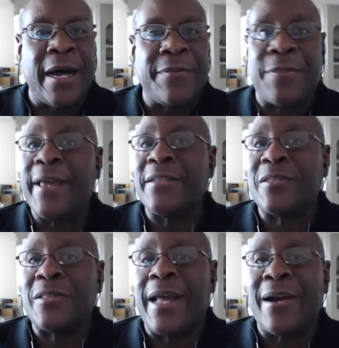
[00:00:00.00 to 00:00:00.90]

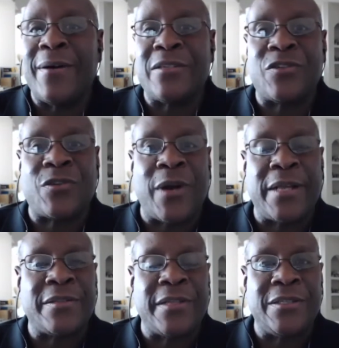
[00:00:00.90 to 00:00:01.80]
things that are
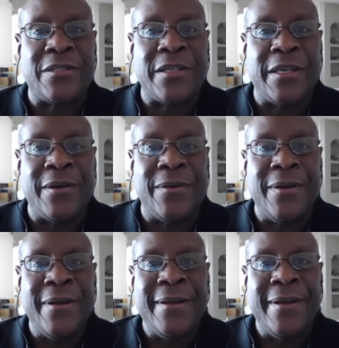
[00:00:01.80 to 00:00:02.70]
entrusted to you.
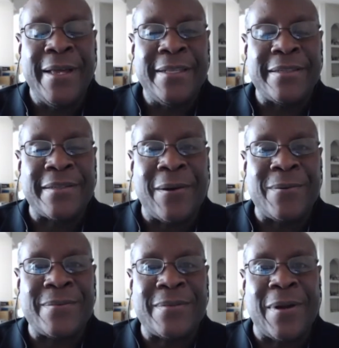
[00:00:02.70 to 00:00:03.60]

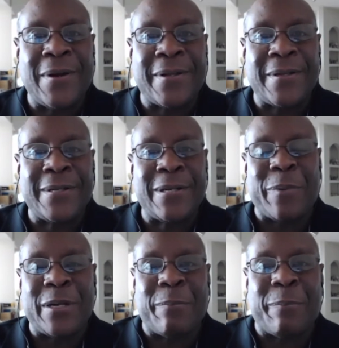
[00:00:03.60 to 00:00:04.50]
So talk a little bit
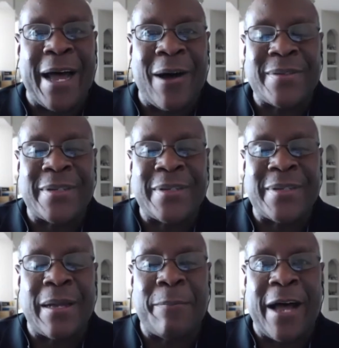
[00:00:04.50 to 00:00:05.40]
about
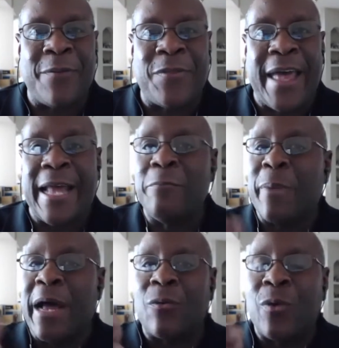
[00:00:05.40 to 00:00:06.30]
that. And by the
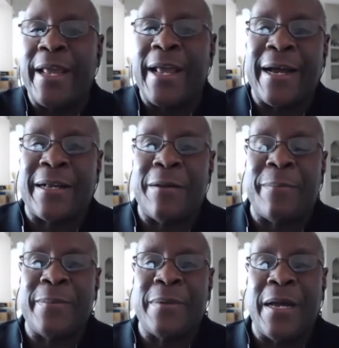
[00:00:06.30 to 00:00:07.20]
way, I
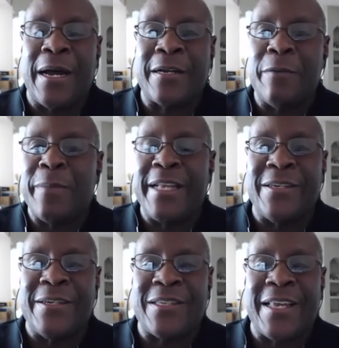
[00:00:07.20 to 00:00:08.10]
commend you.
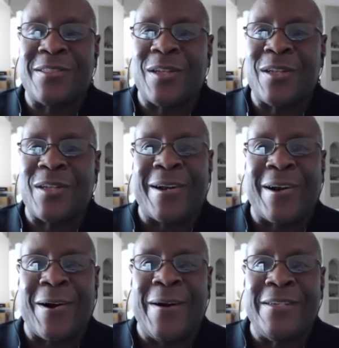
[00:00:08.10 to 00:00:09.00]
It takes a lot of
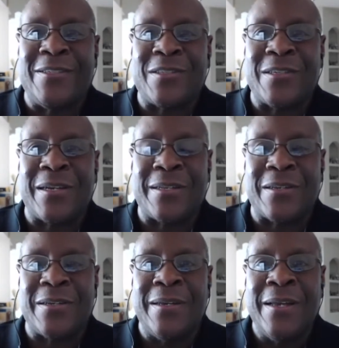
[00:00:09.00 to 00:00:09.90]
courage to
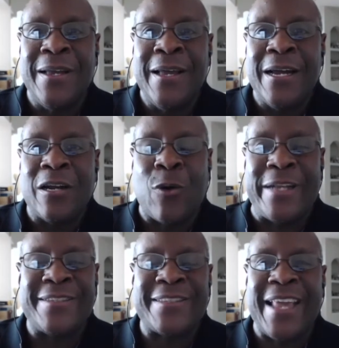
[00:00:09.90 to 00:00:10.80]

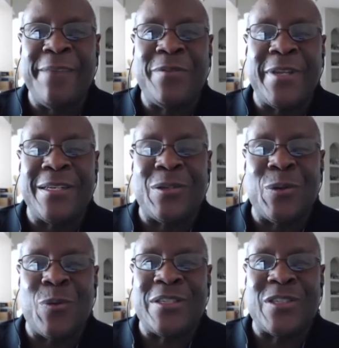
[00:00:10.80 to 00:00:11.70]
quit safety to do
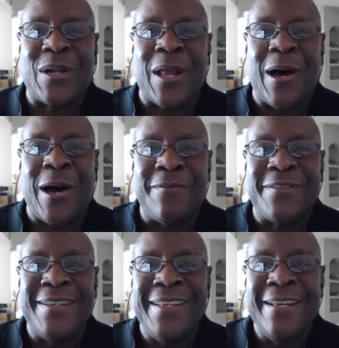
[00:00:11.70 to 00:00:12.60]
what you love.
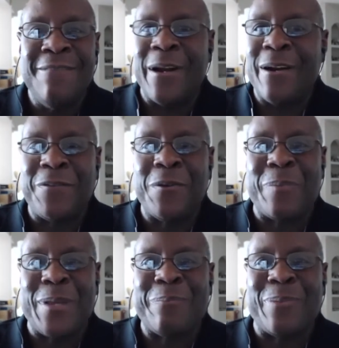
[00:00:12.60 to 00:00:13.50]
Very few
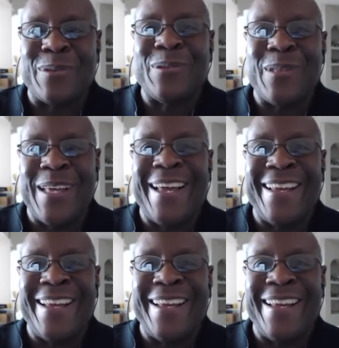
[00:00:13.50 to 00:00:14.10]
people do that.